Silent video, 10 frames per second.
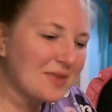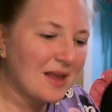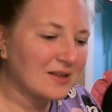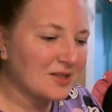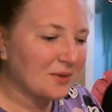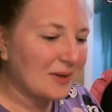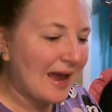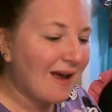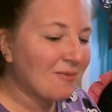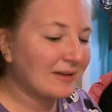So we
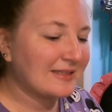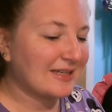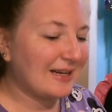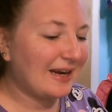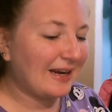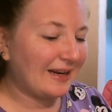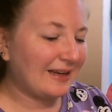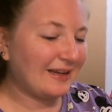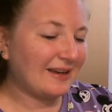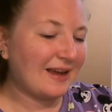had one
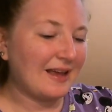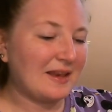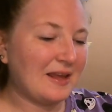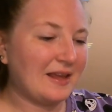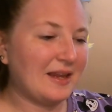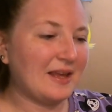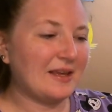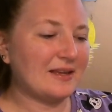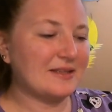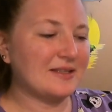today and it
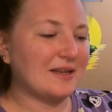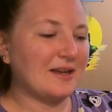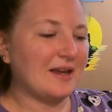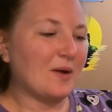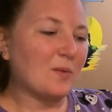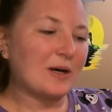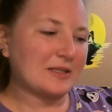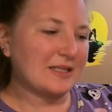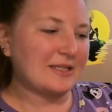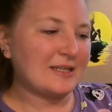is
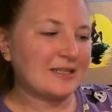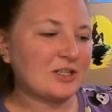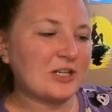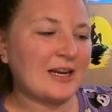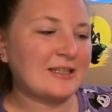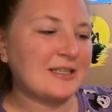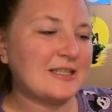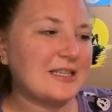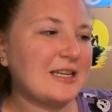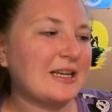Walt Disney's Enchanted
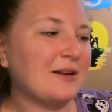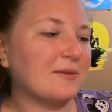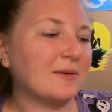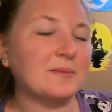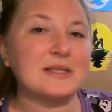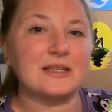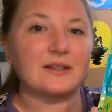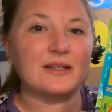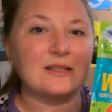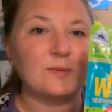Tiki Room
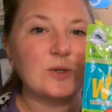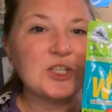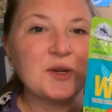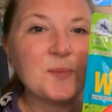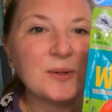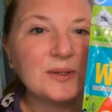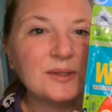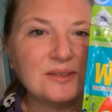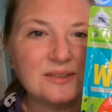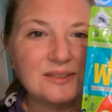series
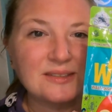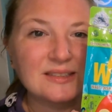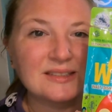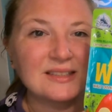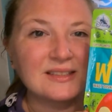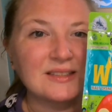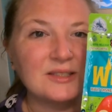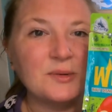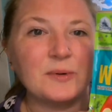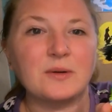Wishables.
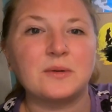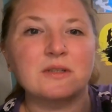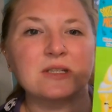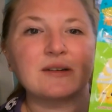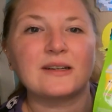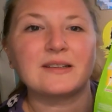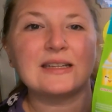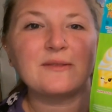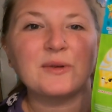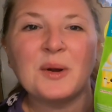Super cool, so he'll
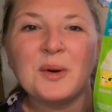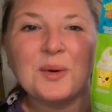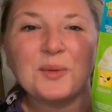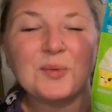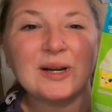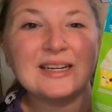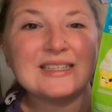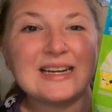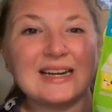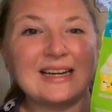leave one a
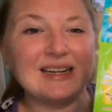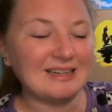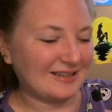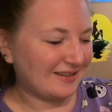day.